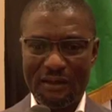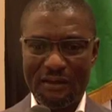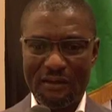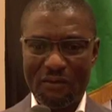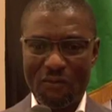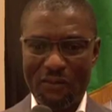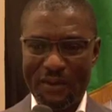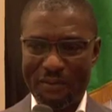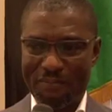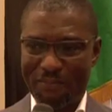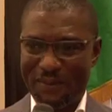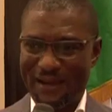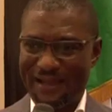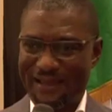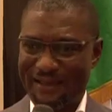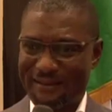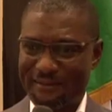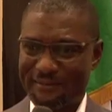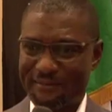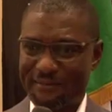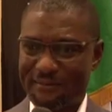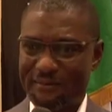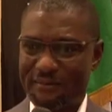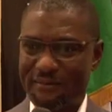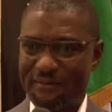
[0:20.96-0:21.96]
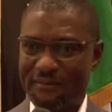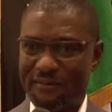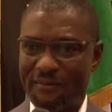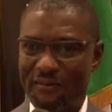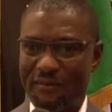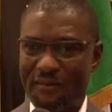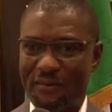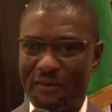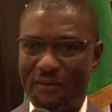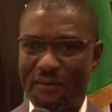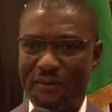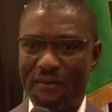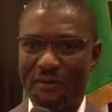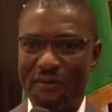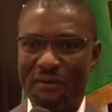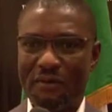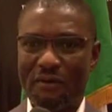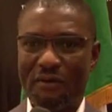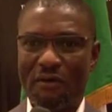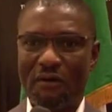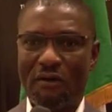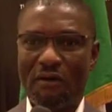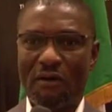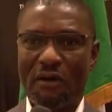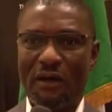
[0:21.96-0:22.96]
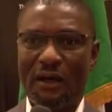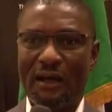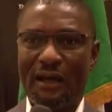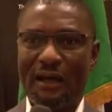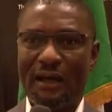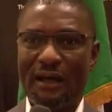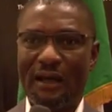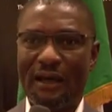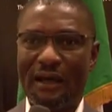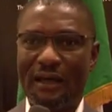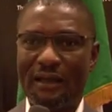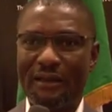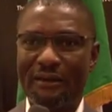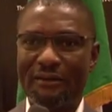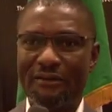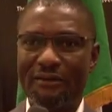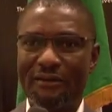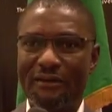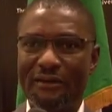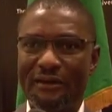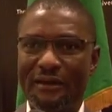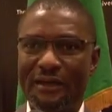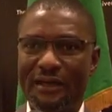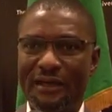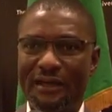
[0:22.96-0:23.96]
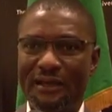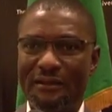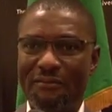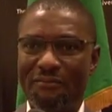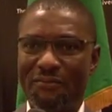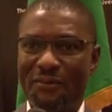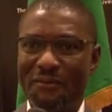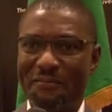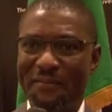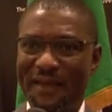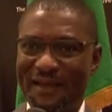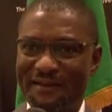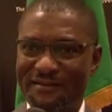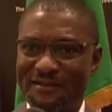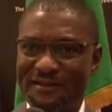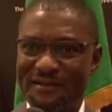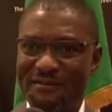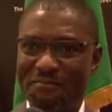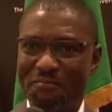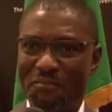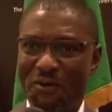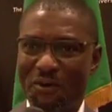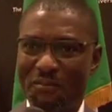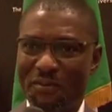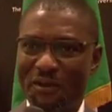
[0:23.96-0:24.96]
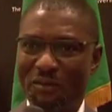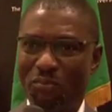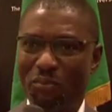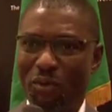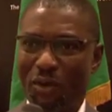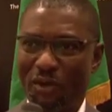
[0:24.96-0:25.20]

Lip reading: we plan and in implementing public